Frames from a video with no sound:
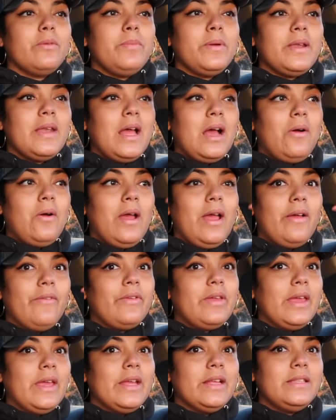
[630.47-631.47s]
But now I
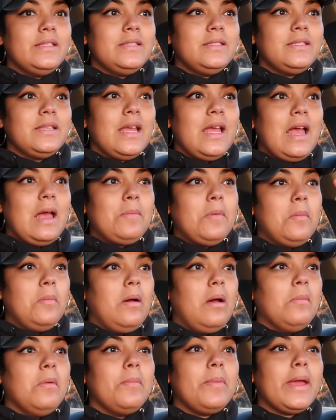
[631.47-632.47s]
have kids, I'm a
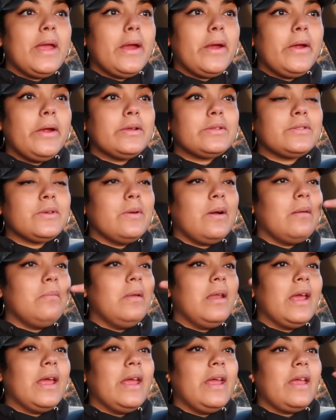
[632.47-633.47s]
mama bear, so I'm
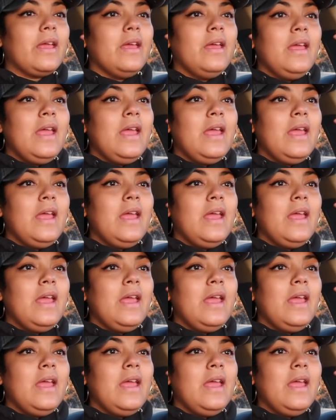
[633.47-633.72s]
like,